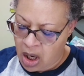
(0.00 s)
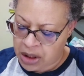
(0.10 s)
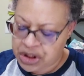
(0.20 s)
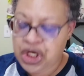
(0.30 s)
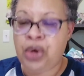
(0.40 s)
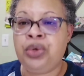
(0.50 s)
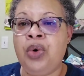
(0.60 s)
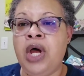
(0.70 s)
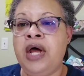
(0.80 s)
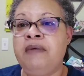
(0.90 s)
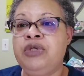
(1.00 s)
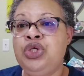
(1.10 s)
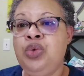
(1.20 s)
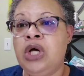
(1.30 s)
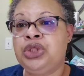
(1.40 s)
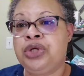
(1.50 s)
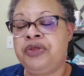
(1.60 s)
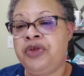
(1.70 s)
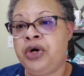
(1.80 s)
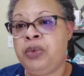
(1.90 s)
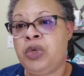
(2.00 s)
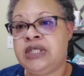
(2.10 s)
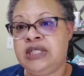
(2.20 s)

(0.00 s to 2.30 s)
a total of 231